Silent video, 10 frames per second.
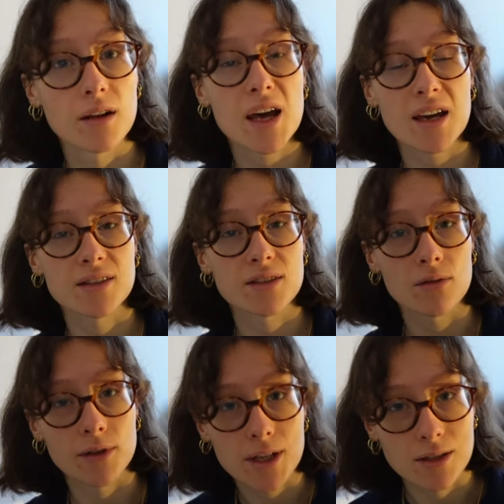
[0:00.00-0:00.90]
less
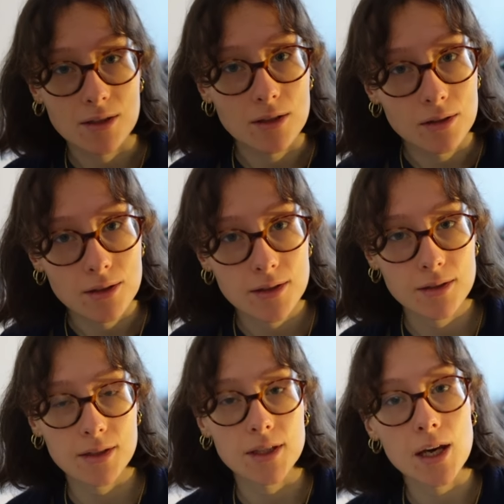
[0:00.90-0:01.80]
of a distance
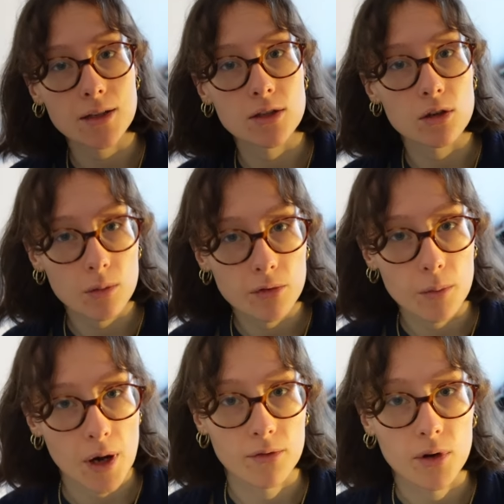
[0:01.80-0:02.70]
to get to Europe
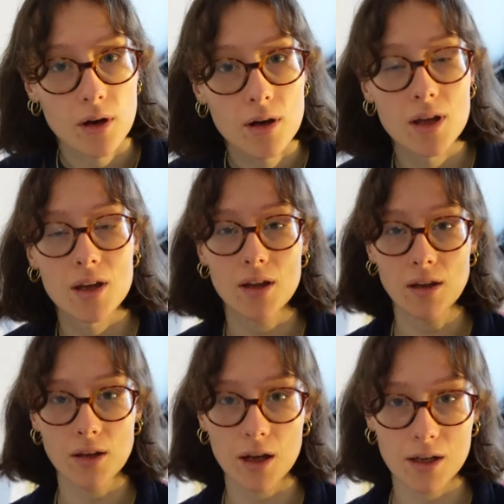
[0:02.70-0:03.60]
from Africa
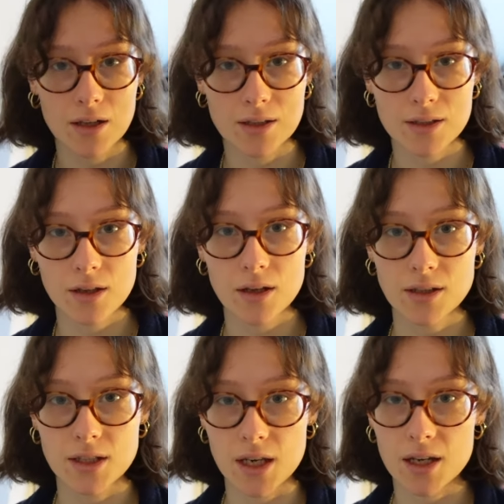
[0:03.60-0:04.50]
than it is
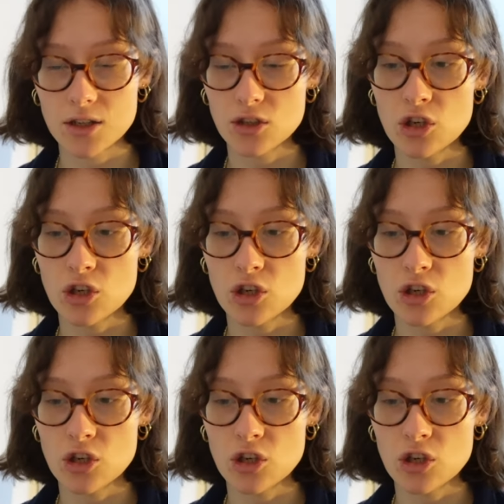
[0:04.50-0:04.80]
to get